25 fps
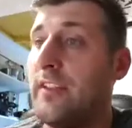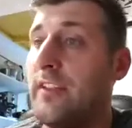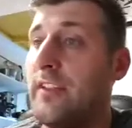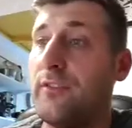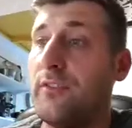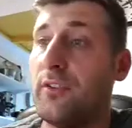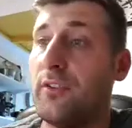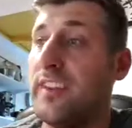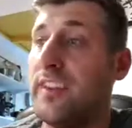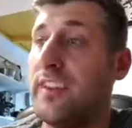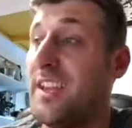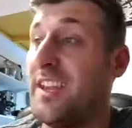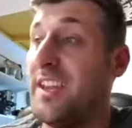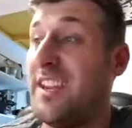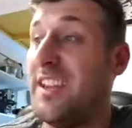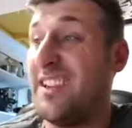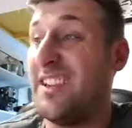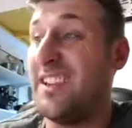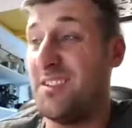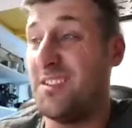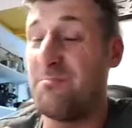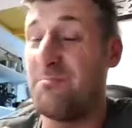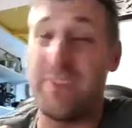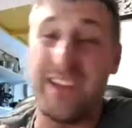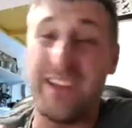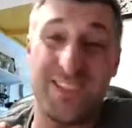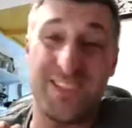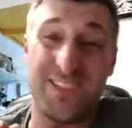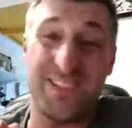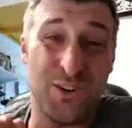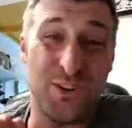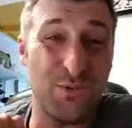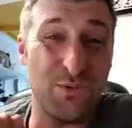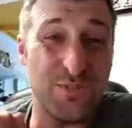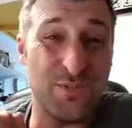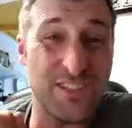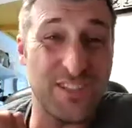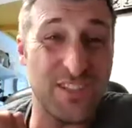if not the better
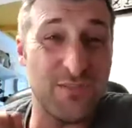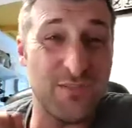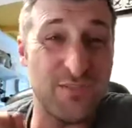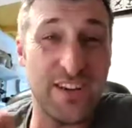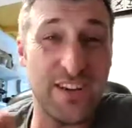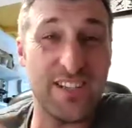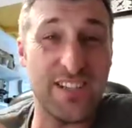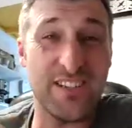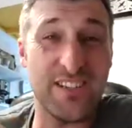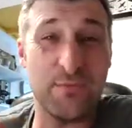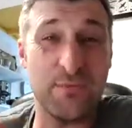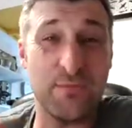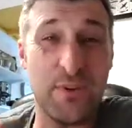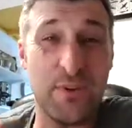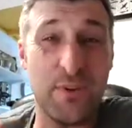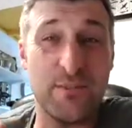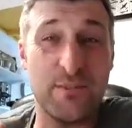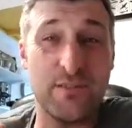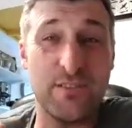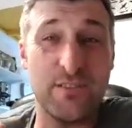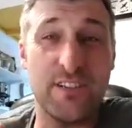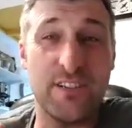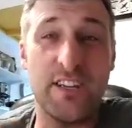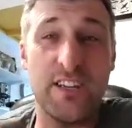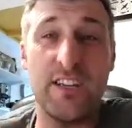horse in the race, I suppose.